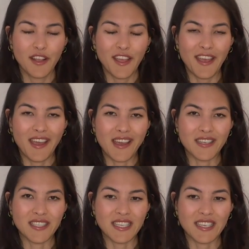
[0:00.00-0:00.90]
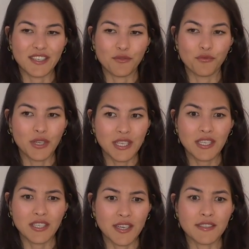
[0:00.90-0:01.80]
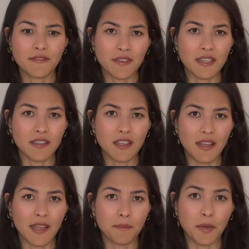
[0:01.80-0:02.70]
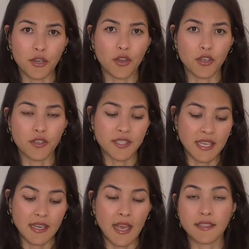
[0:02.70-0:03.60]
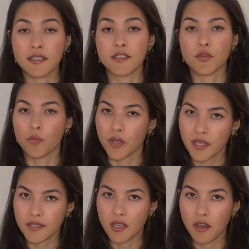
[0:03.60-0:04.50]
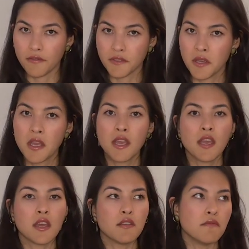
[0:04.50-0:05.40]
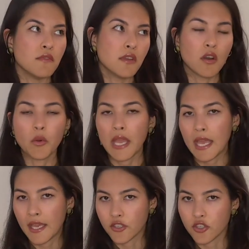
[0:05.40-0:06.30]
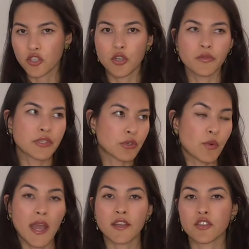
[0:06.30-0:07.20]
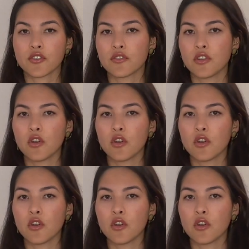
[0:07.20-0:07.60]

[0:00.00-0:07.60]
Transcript: and it really does feel like butter on your skin, as in it's really soft, no itch, no scratch,